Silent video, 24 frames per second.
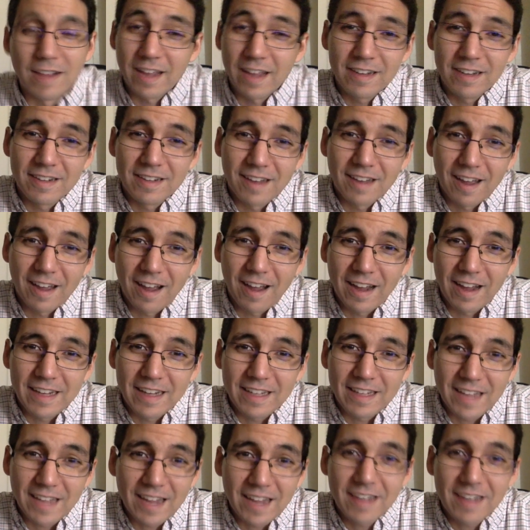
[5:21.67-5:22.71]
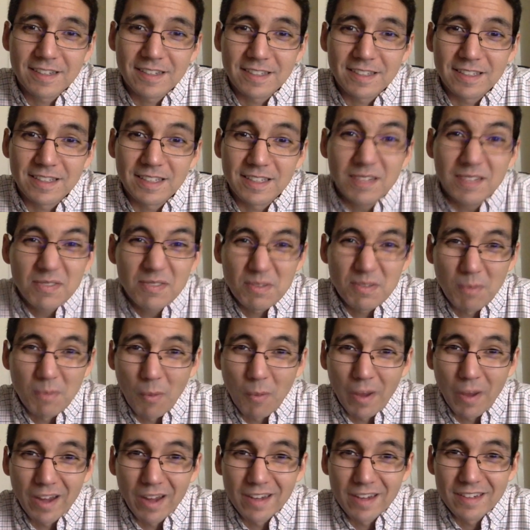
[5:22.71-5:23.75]
And I can't give them
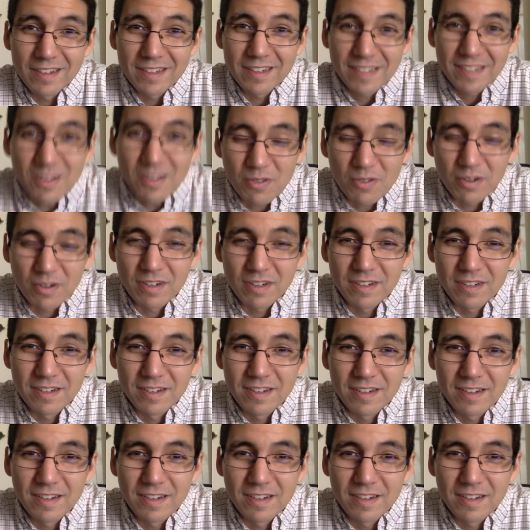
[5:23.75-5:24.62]
away either.